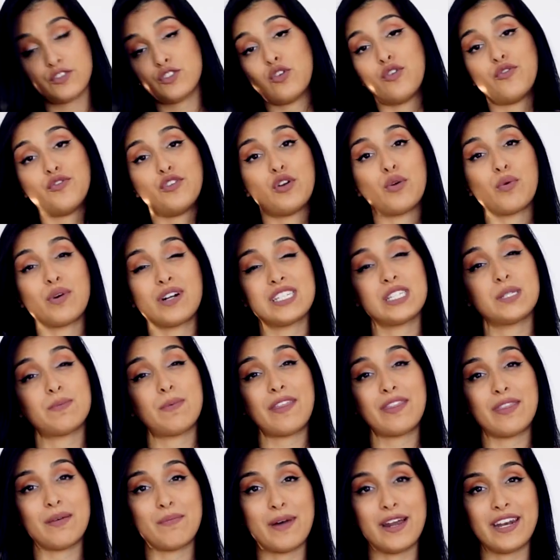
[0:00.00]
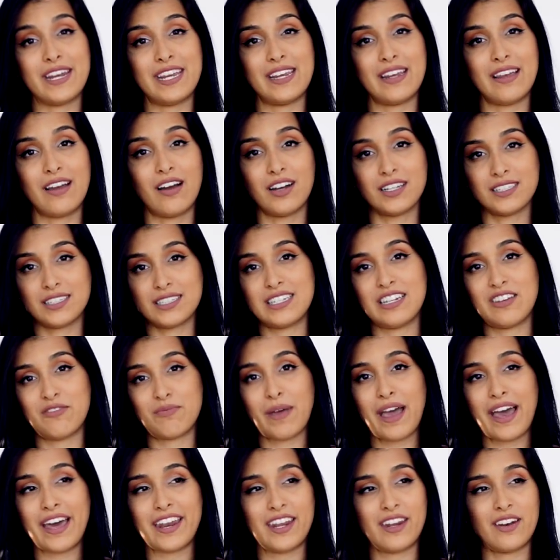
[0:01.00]
So if you don't want to spend the money on Steve
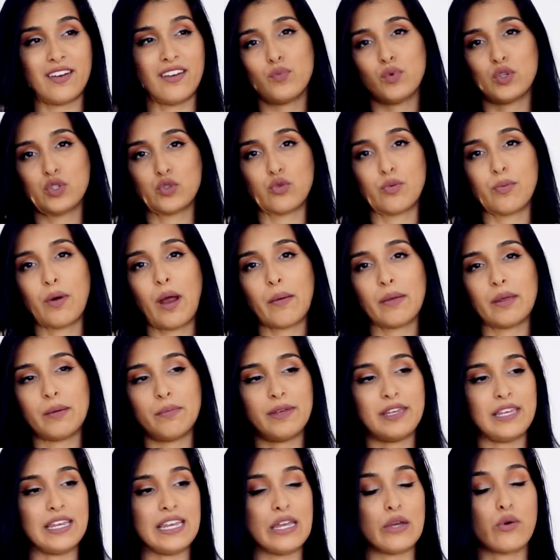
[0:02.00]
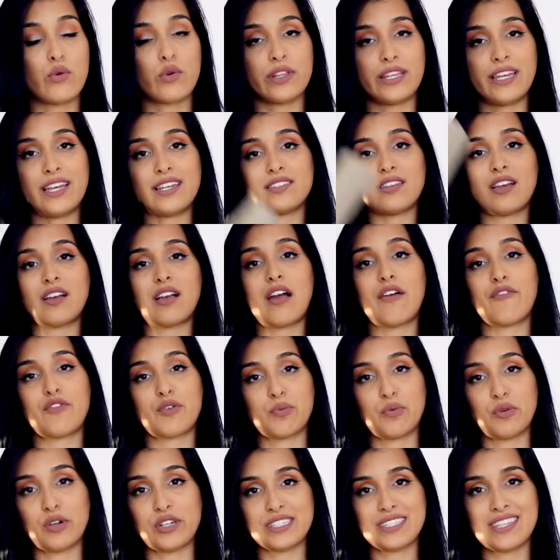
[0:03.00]
Madden, which will probably be equally as
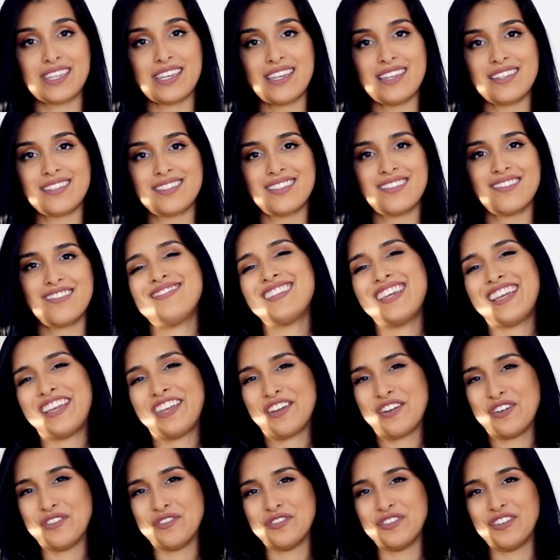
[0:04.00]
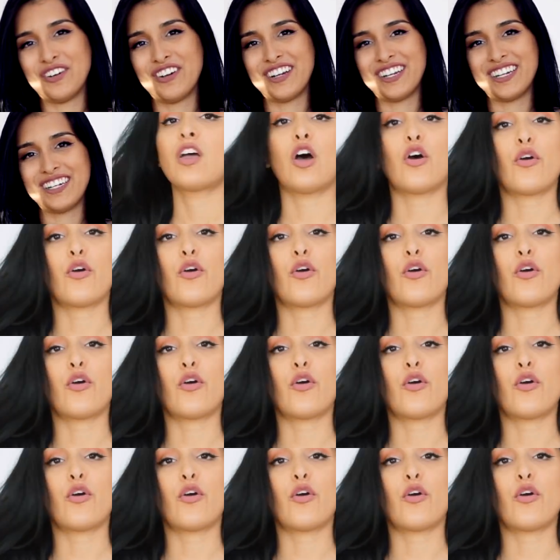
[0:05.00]
uncomfortable as these, then go for it.